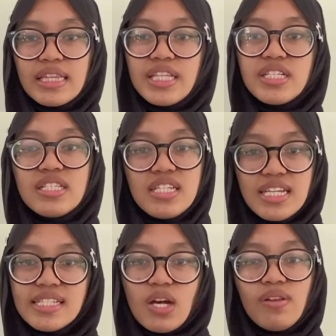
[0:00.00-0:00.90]
The
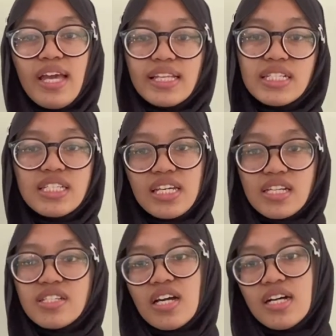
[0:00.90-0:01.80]
G sound, like the G
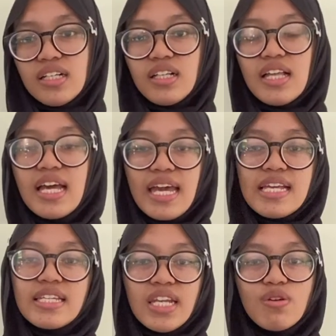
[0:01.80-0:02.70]
in Japan,
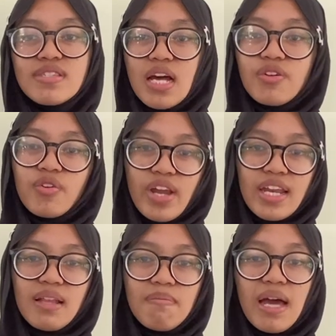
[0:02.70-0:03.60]
is a new sound
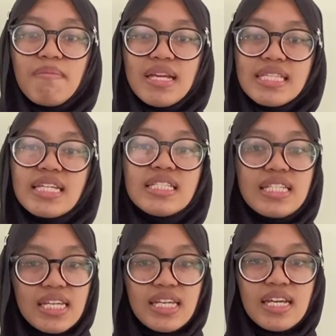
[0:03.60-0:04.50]
created by mixing
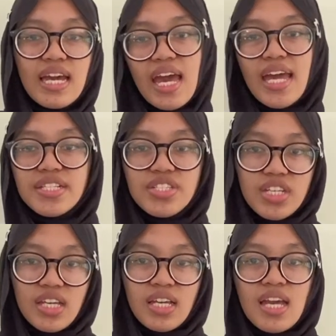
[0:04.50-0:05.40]
D and chu.
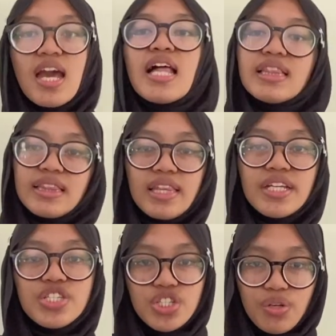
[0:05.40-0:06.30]

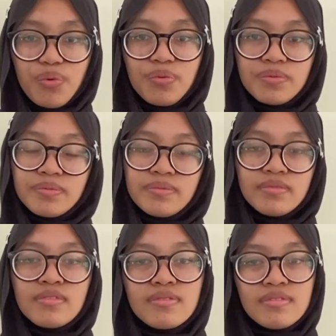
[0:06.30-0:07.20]
Did you.
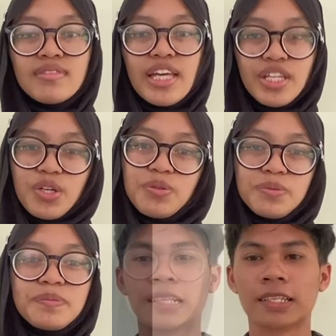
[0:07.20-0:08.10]
Thank you.
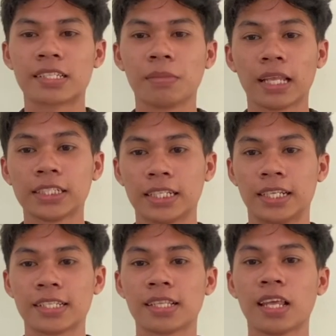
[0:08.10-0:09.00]

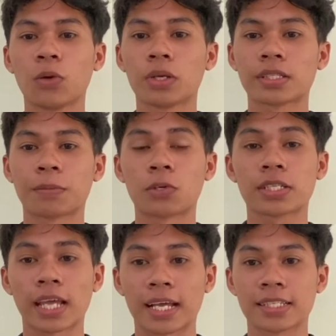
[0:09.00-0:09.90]
Dissimilation is the linguistic
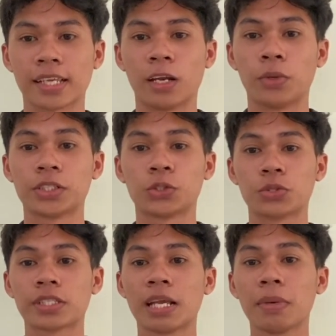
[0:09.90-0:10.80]
process of which
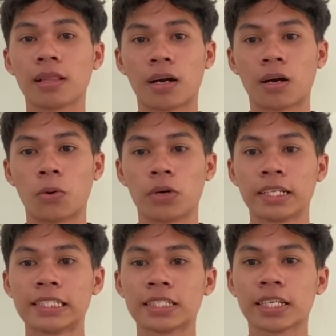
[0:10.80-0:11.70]
the similar or
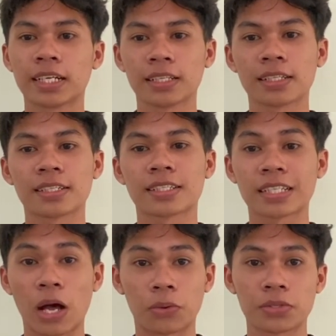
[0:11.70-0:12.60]
identical
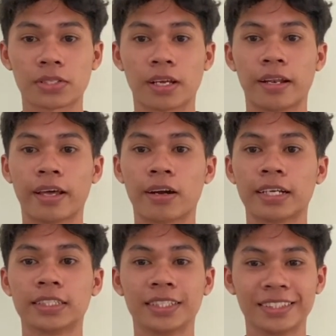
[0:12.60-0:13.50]
sounds
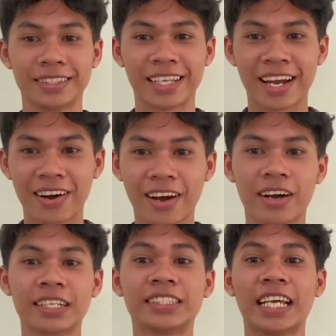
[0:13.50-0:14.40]
there
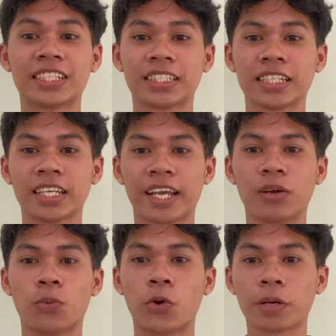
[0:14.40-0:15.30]
are injections in
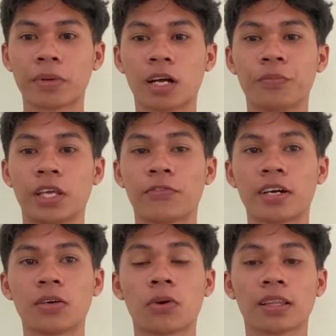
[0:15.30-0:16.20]
a word become
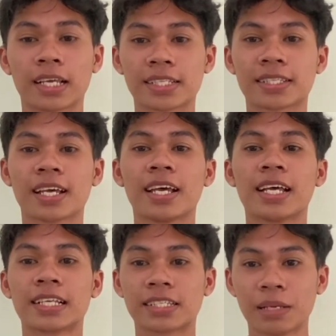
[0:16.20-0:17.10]
different or less
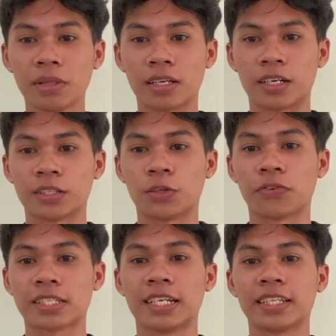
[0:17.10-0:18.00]
similar to
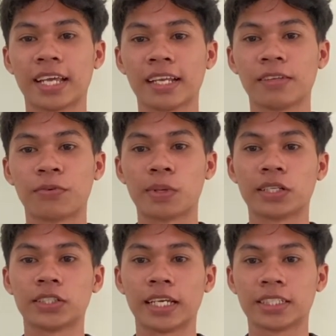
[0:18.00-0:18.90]
facilitate
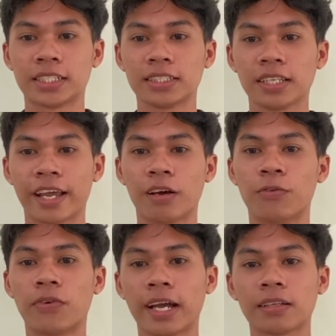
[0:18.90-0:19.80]
pronunciation and
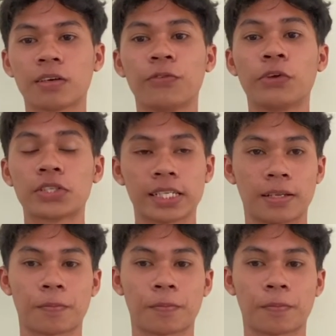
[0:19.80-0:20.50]
avoid confusion.